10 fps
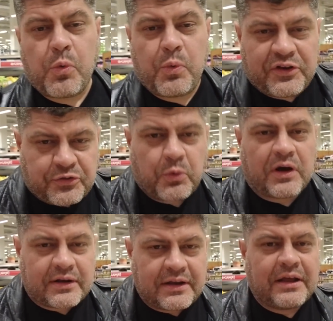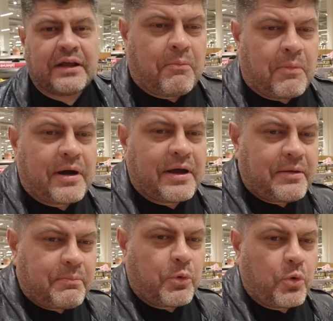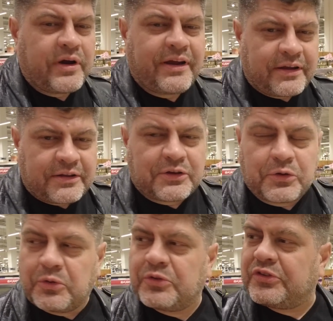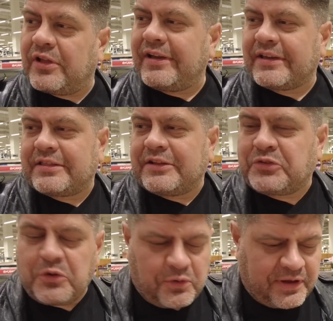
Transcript: which one my boy and the girls like, that's all.